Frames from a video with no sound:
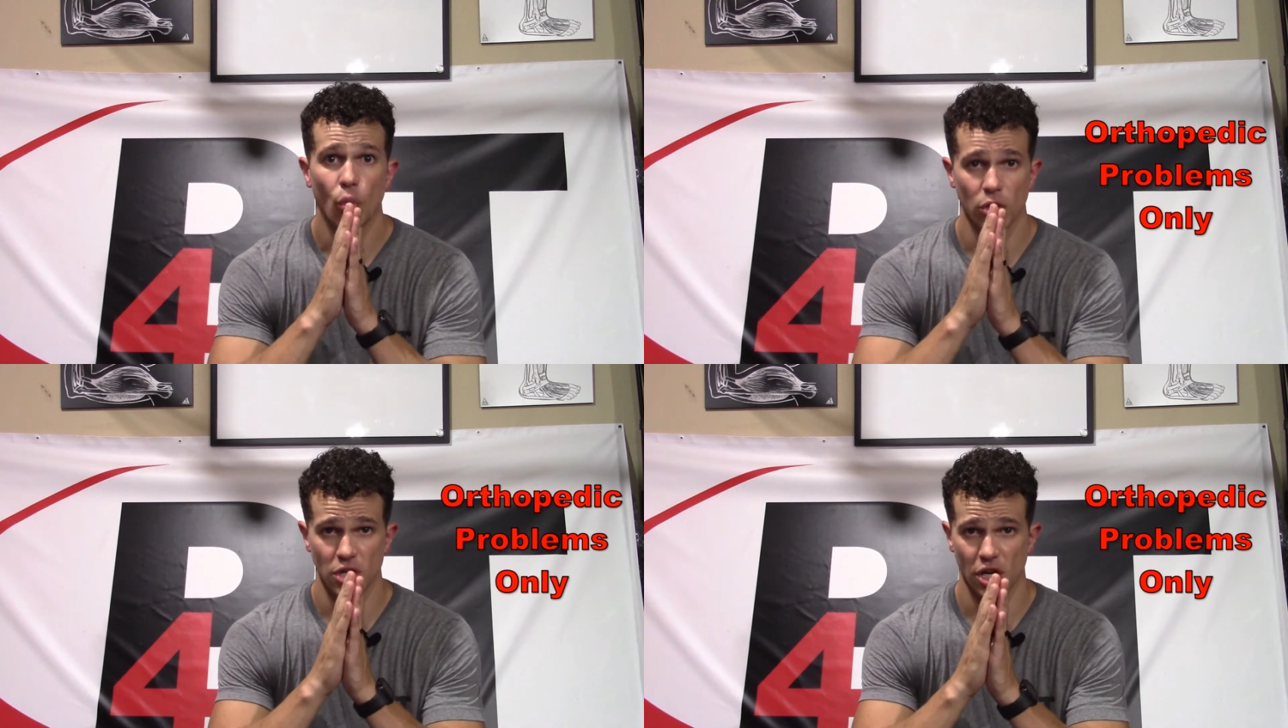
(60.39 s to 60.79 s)

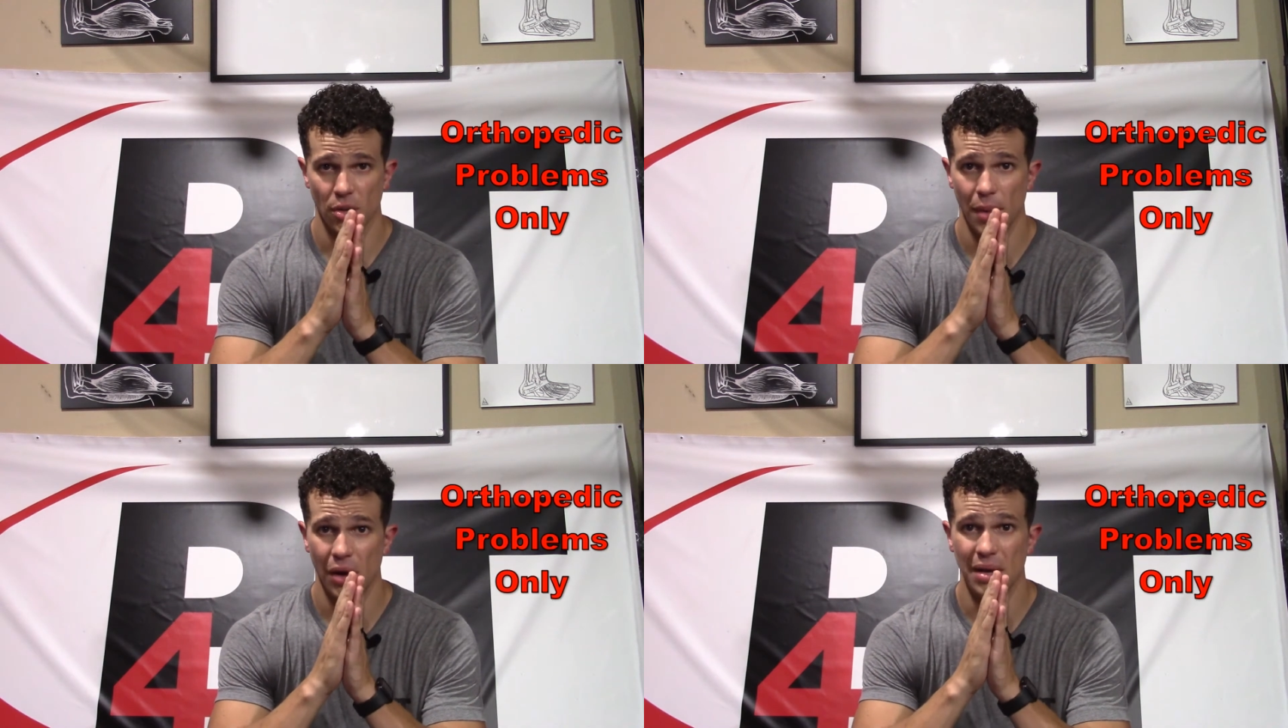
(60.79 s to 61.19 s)
We're
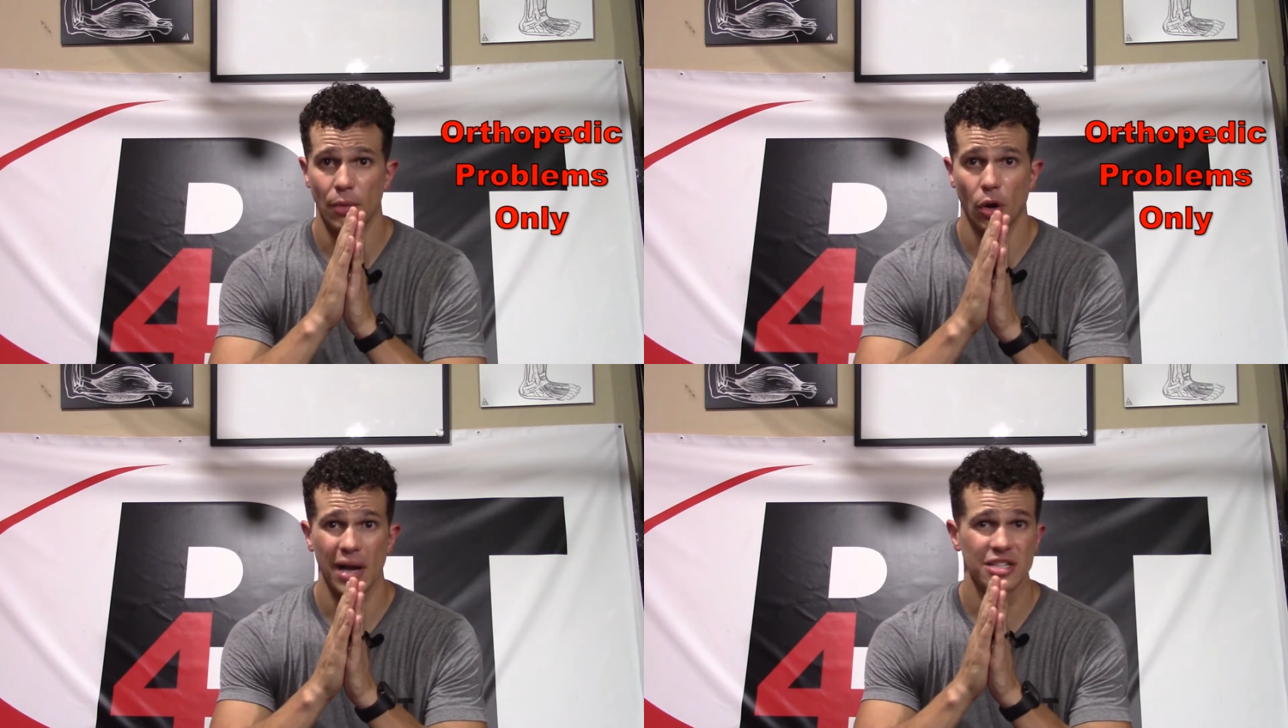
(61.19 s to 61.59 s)
talking about
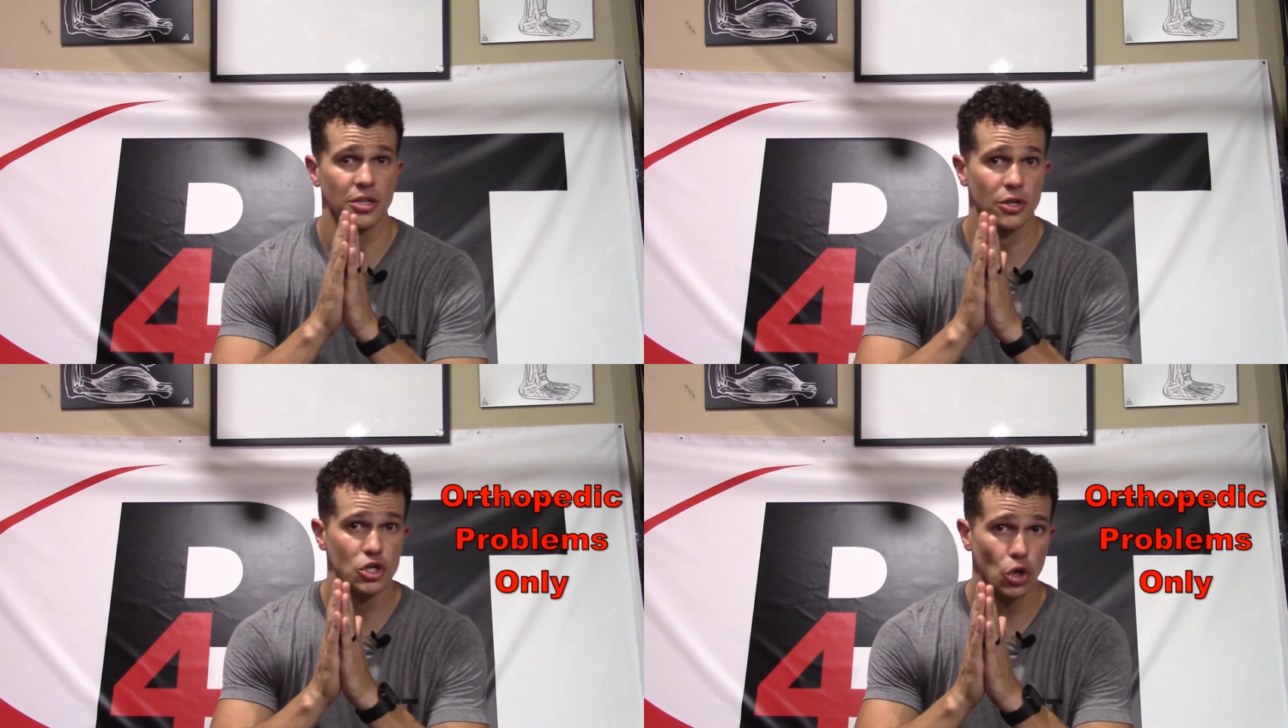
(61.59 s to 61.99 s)
MRIs
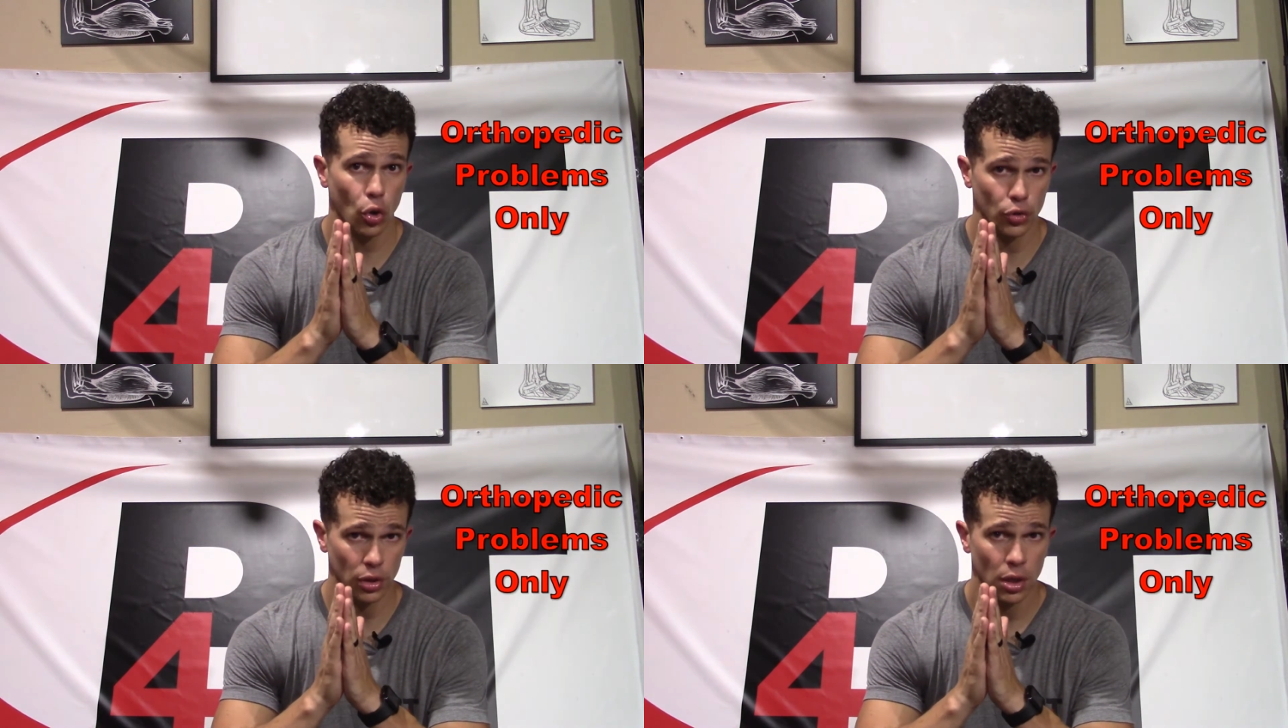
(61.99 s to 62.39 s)
to the
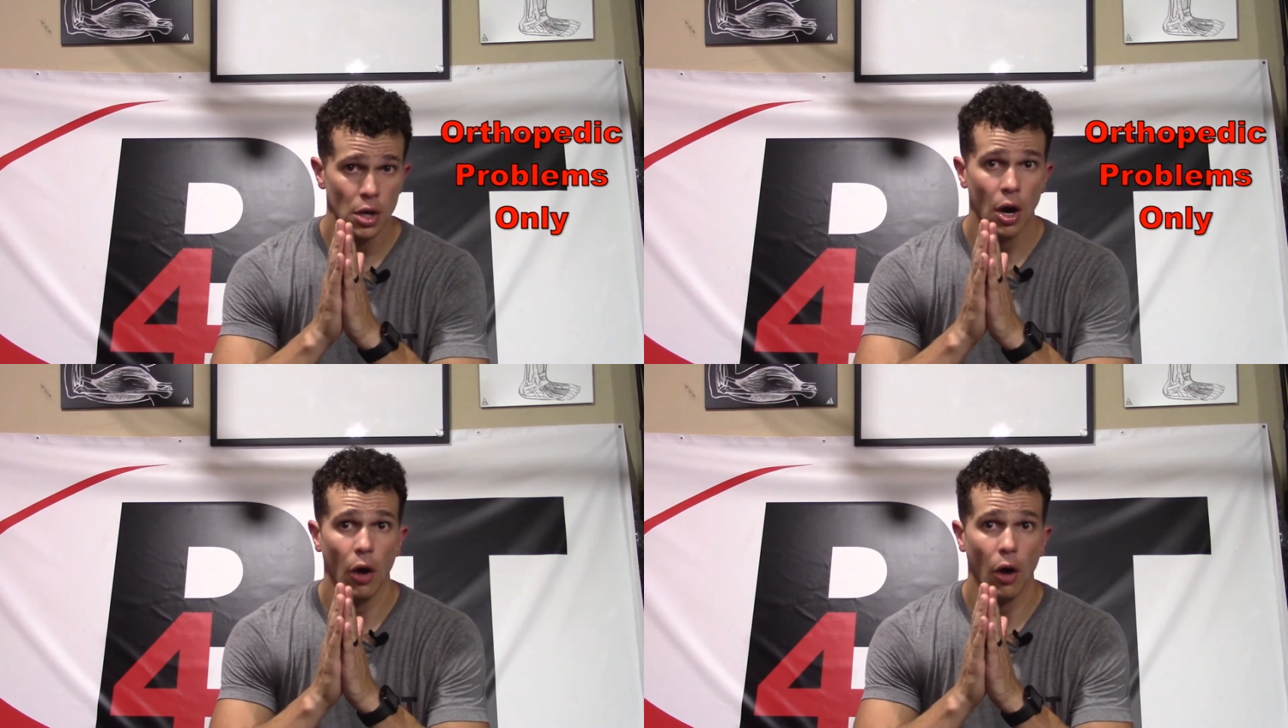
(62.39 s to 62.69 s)
shoulder.